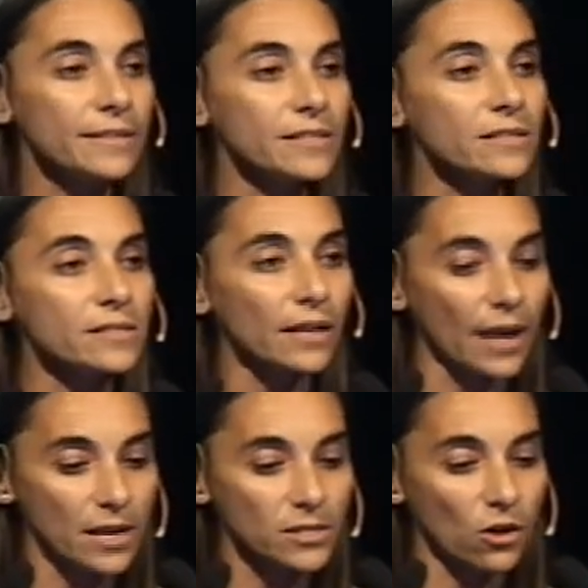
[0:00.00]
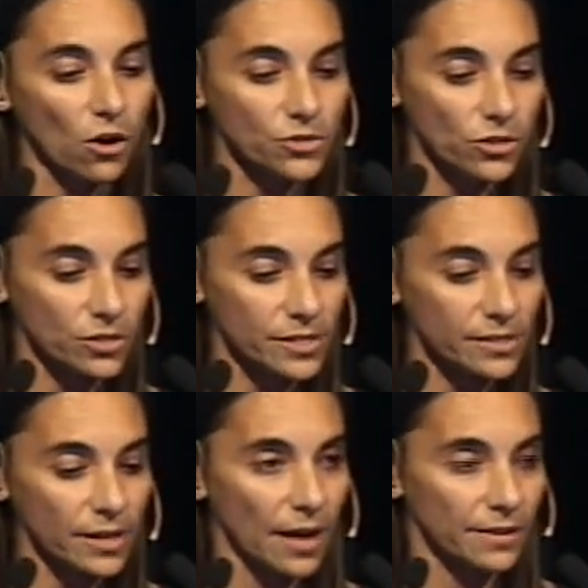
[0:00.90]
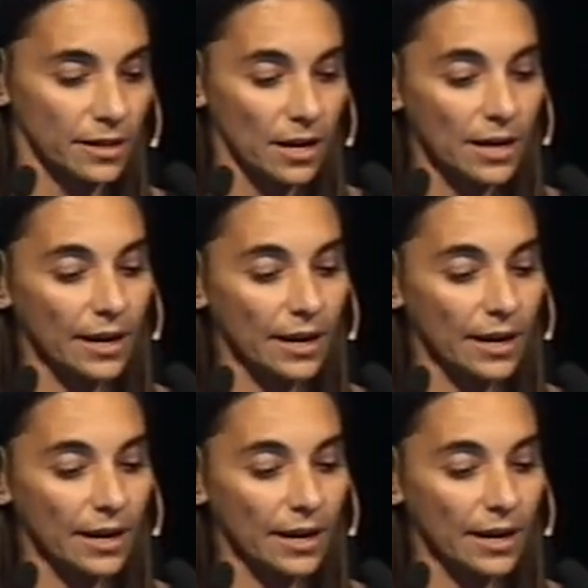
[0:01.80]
This is a case-control study.